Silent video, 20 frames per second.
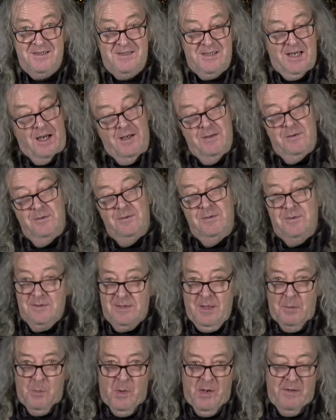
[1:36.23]
So
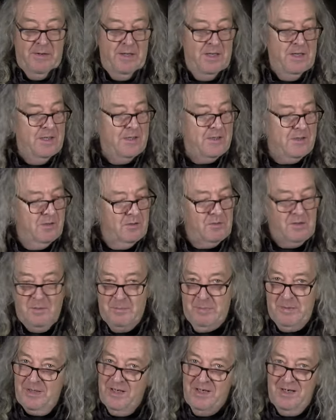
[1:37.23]
don't worry, it's not going
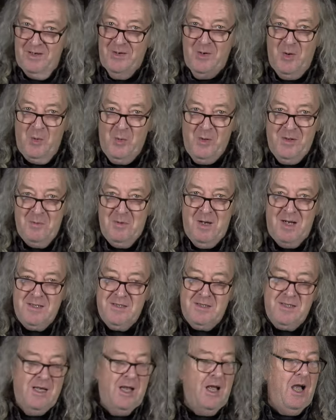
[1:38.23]
to be all at
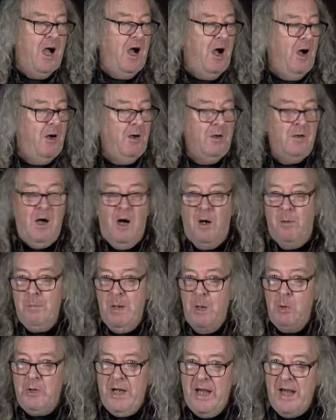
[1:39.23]
once. I'll, I'll
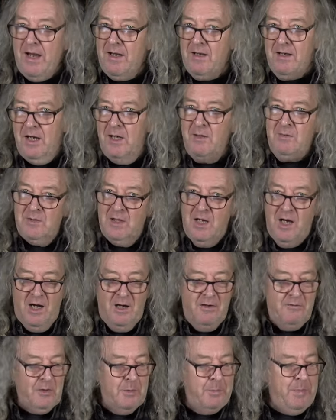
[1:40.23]
milk it over a,
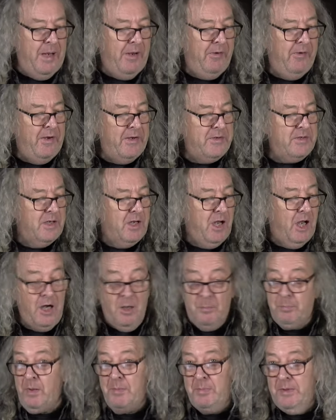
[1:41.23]
over a period, and
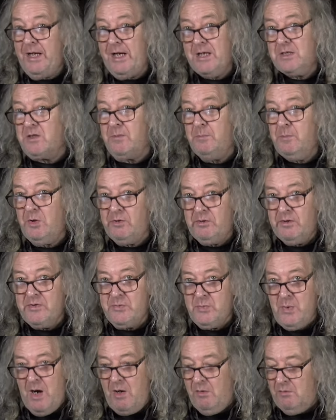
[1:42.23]
I'll probably get some more as
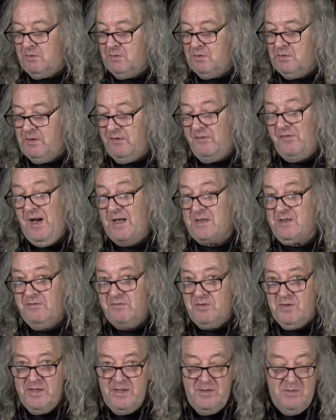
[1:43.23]
well. In fact, I've
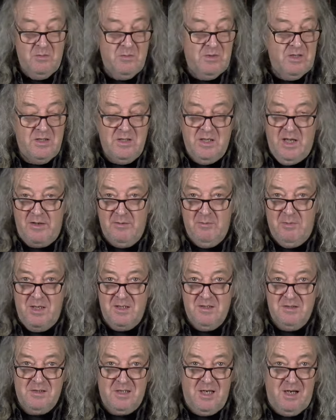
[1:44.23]
already ordered another
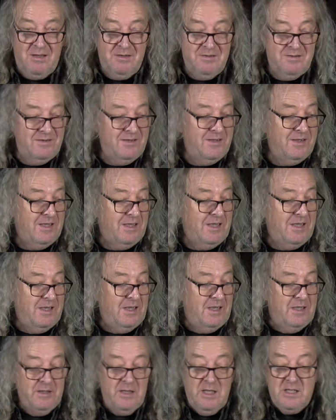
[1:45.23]
one. So
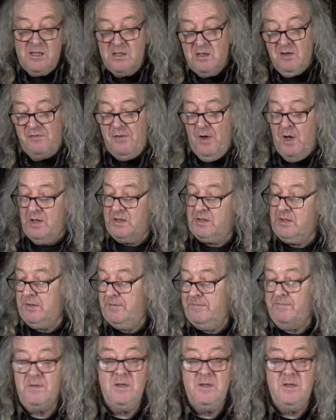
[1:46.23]
this is the first.